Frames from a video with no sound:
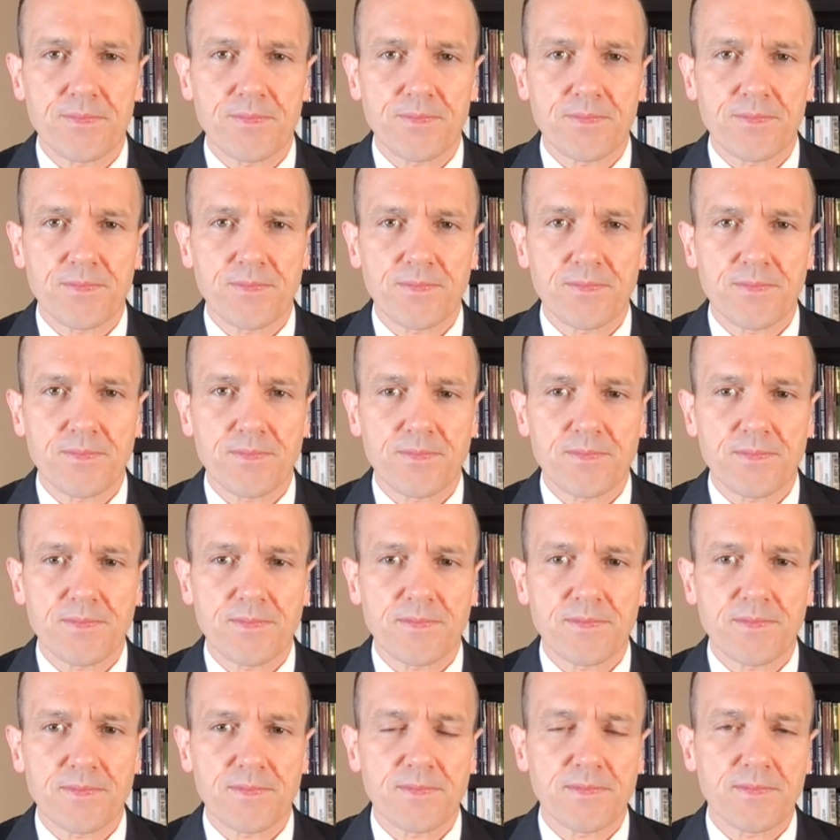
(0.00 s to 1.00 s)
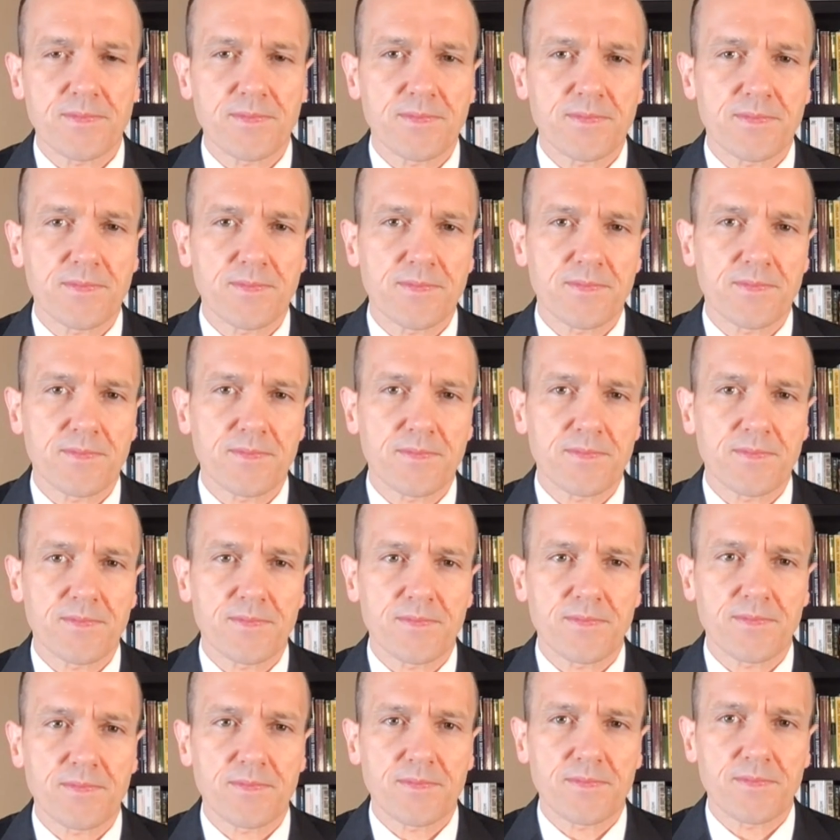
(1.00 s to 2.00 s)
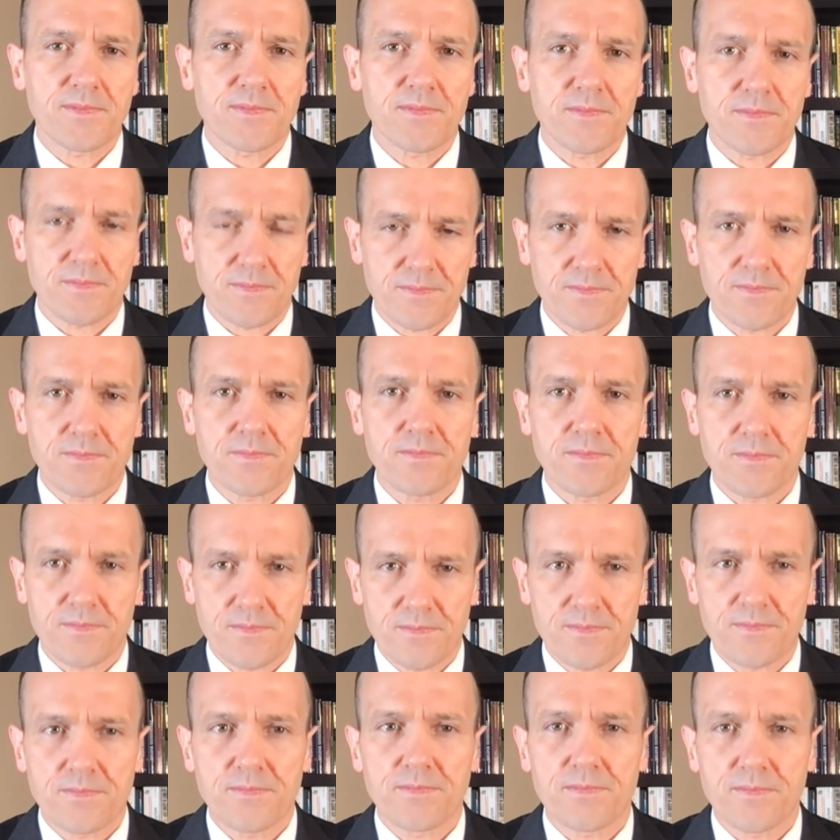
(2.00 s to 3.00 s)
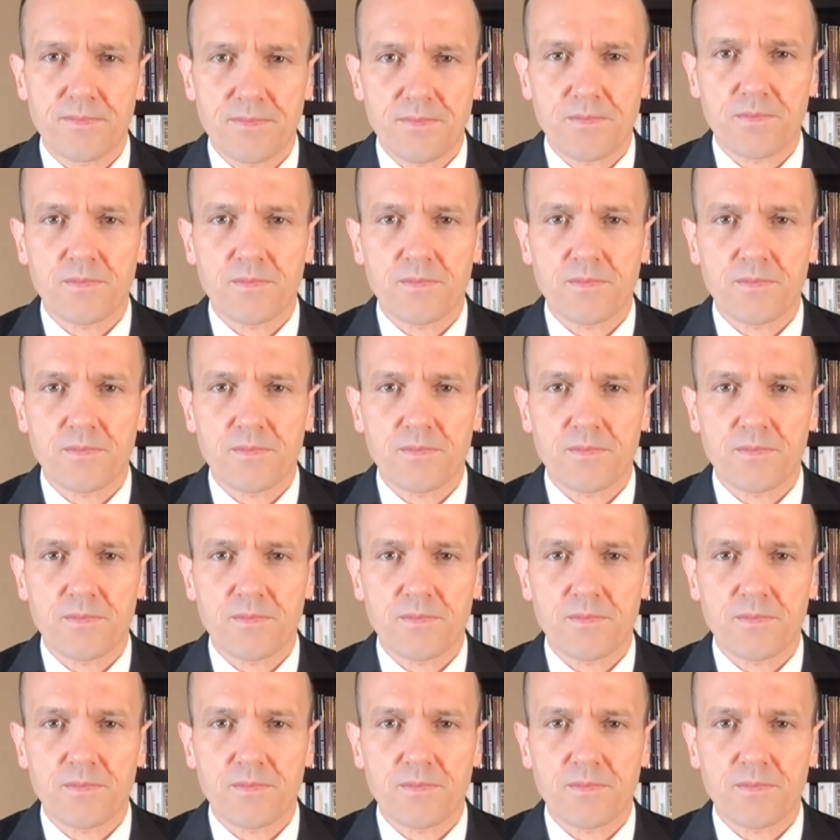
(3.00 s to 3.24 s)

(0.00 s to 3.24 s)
(silent)